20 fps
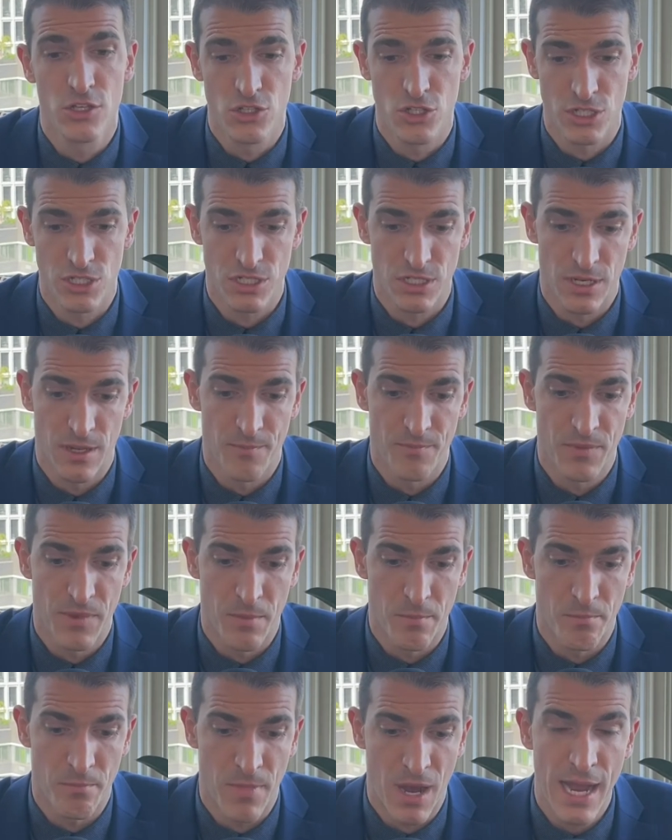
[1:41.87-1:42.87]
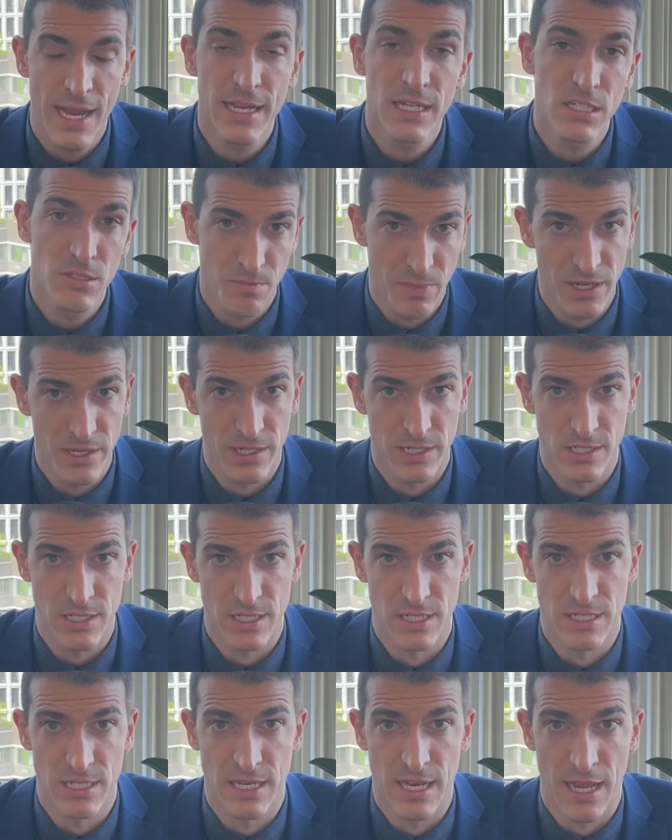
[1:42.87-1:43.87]
Just my
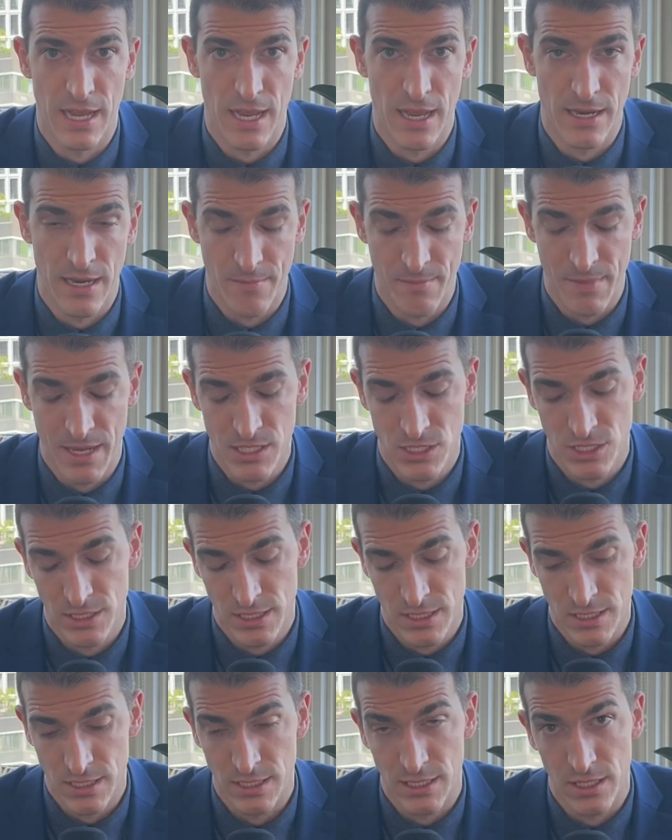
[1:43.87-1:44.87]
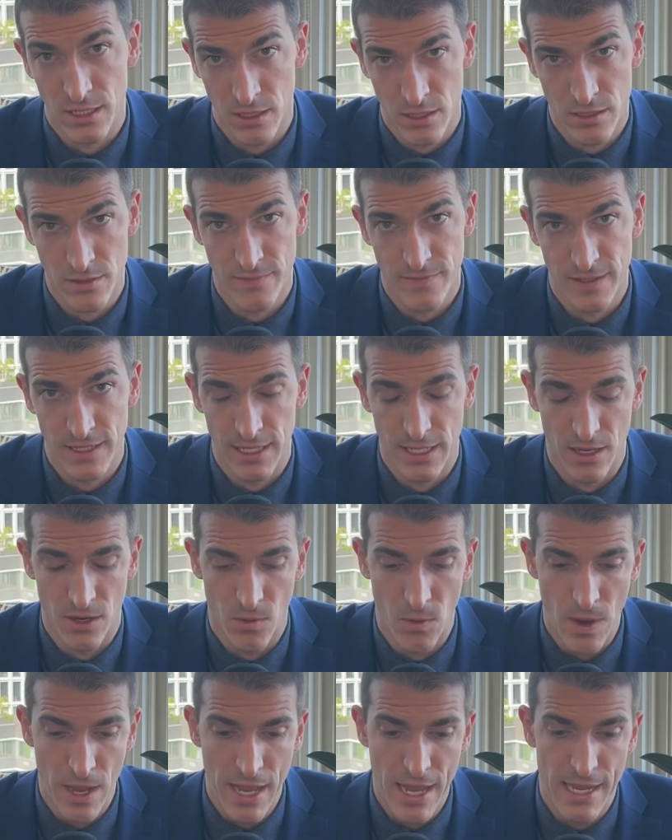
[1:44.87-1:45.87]
experiences, and I, and I mentioned this in the other
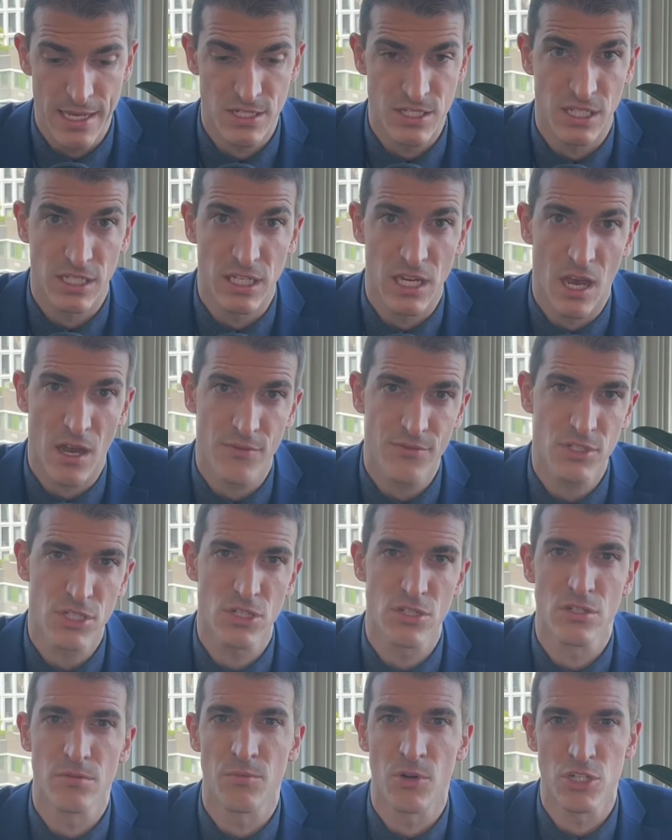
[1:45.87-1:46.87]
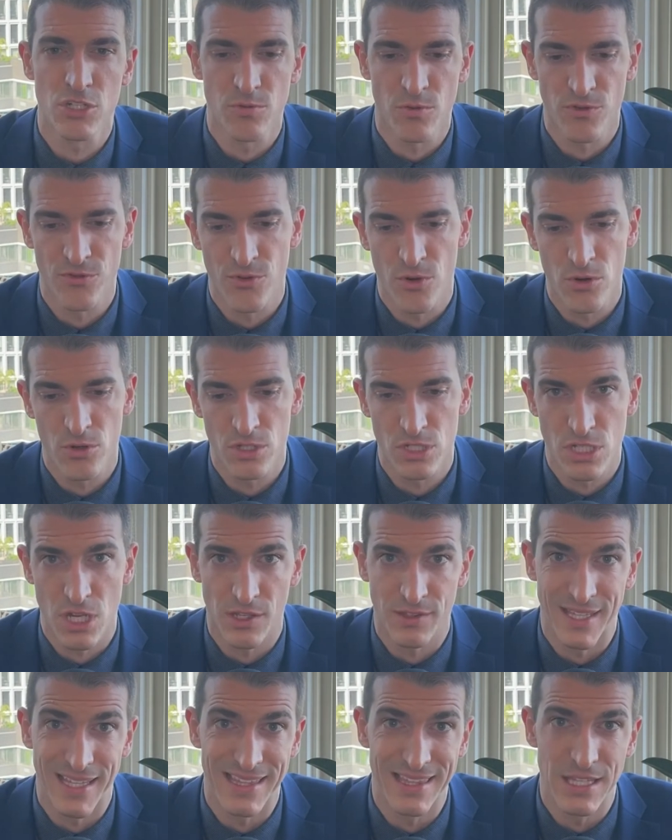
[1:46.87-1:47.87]
video, is that the officers are much more focused
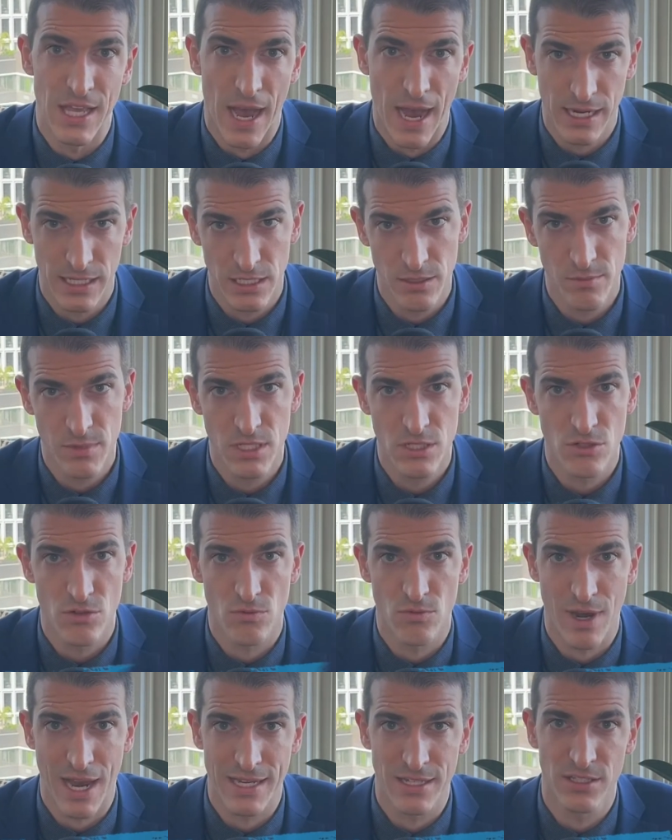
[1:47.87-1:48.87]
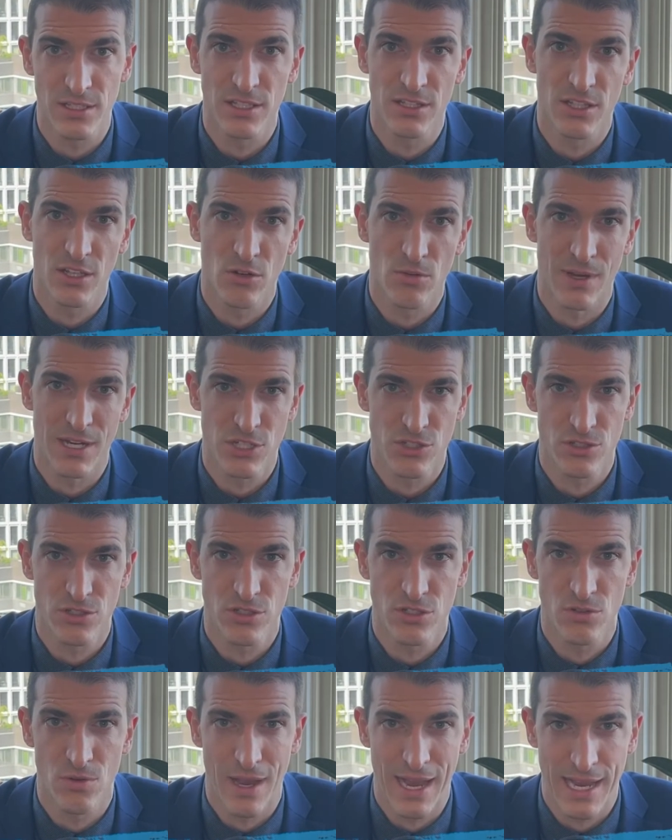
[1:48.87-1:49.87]
on the documents rather than the
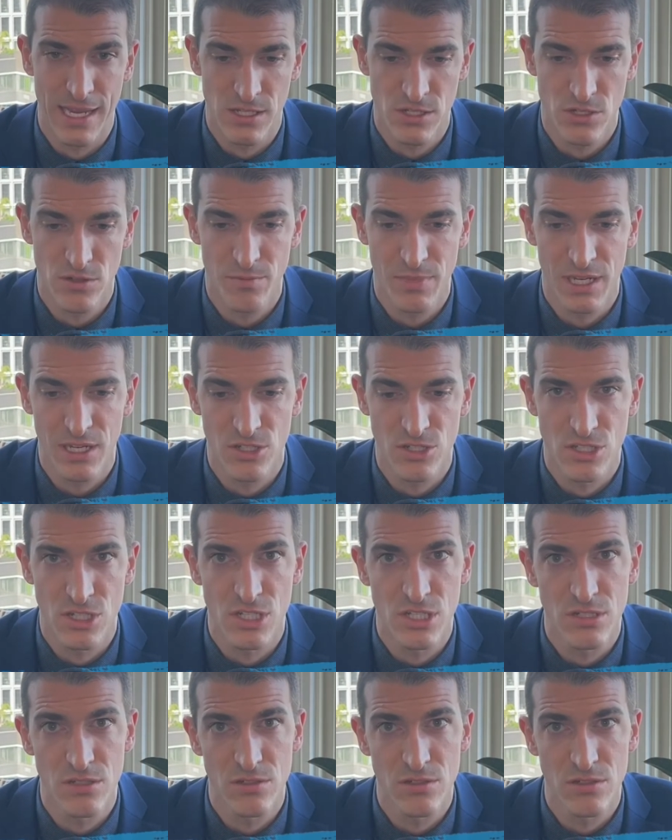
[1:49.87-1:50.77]
questions you answer, because the,